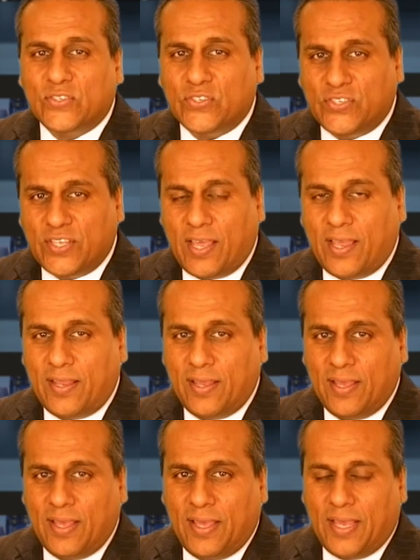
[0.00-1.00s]
to say
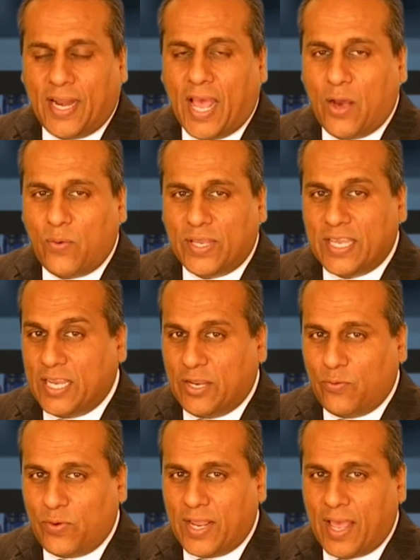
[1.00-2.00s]
and how
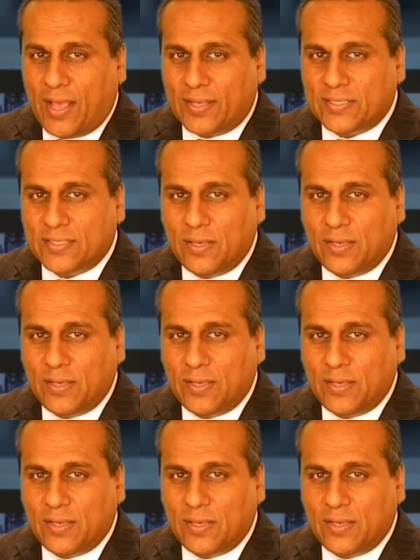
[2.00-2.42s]
he reacts